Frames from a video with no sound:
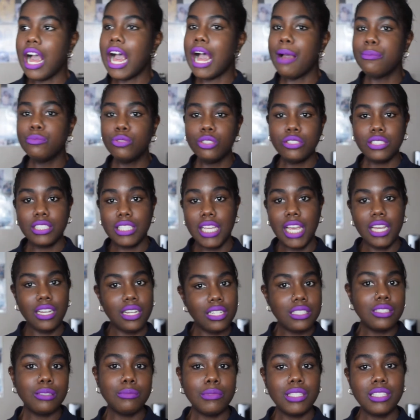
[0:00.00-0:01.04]
I'm not saying
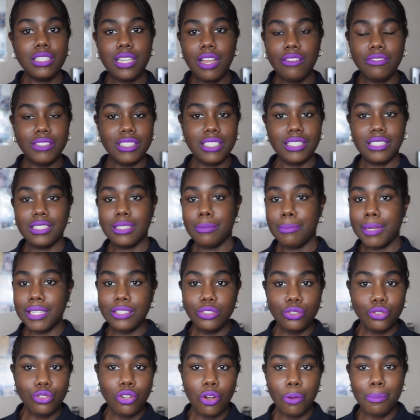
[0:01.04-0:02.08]
customer service is the
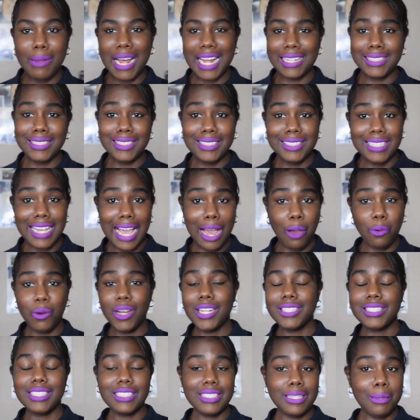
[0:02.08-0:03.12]
best job. I did it. I
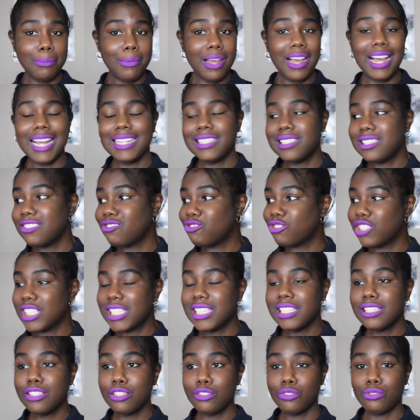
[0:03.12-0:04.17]
worked in a bar. I didn't
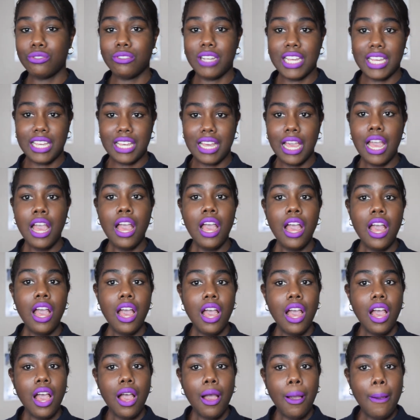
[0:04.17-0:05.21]
really enjoy it.
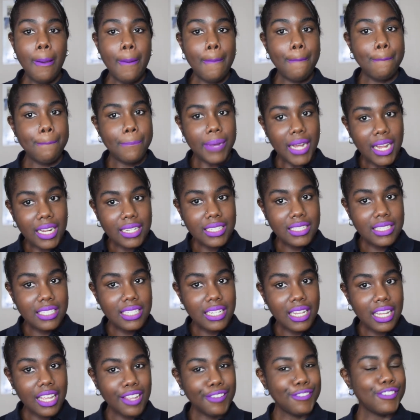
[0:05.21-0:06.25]
But
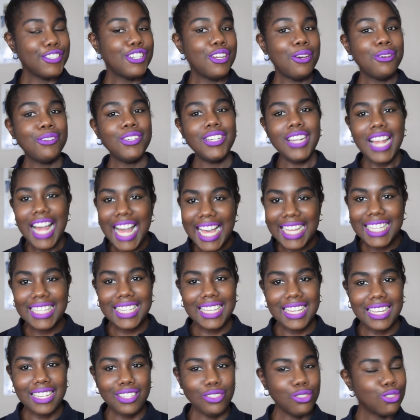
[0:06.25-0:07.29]
if you don't
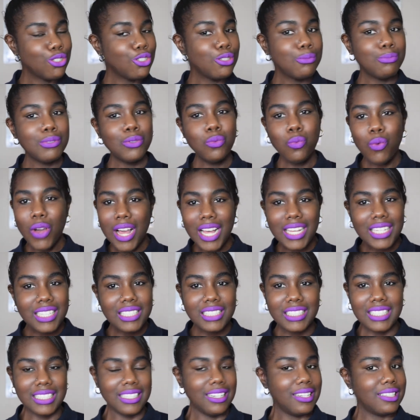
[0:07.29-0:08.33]
like it, you shouldn't be
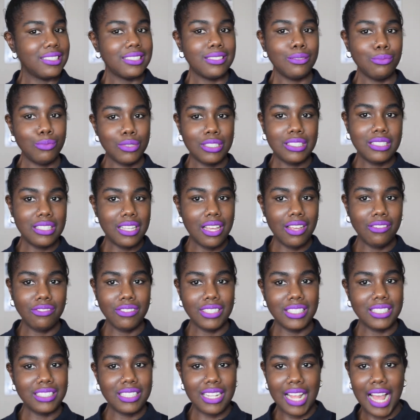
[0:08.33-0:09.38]
working in customer
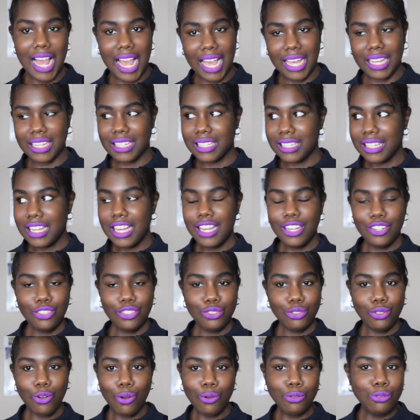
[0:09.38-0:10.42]
service. Like,
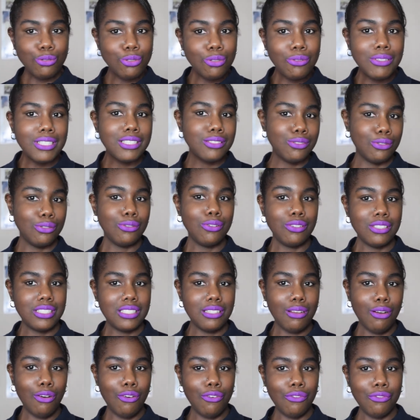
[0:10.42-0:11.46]
don't do it to
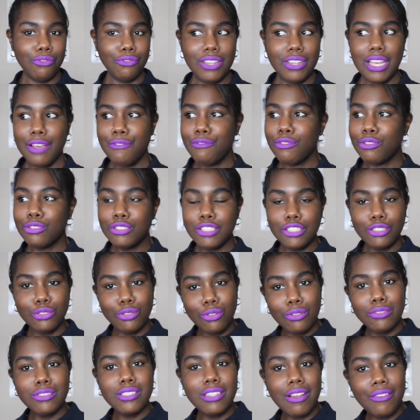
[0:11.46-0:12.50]
yourself. If you're going to
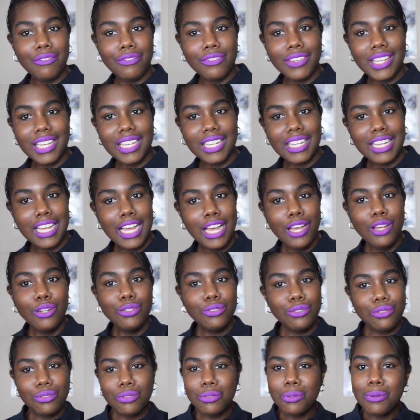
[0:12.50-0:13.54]
do something,
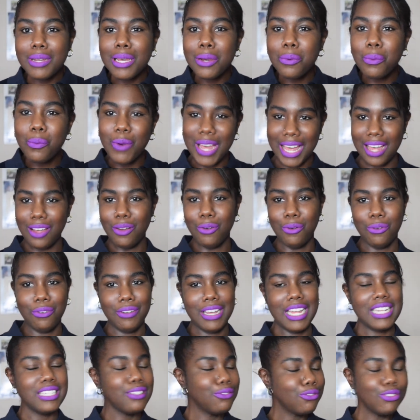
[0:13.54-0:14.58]
do it well.
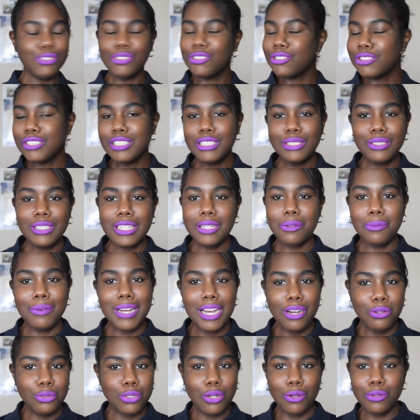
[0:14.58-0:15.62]
And if you're not going to do it
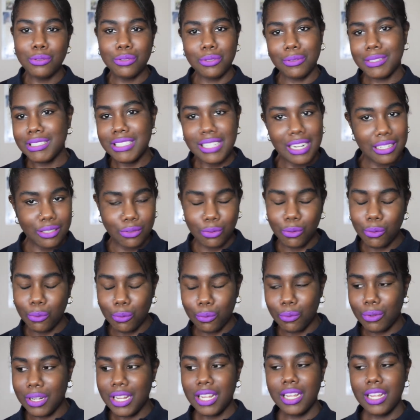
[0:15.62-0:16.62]
well, don't do it at all.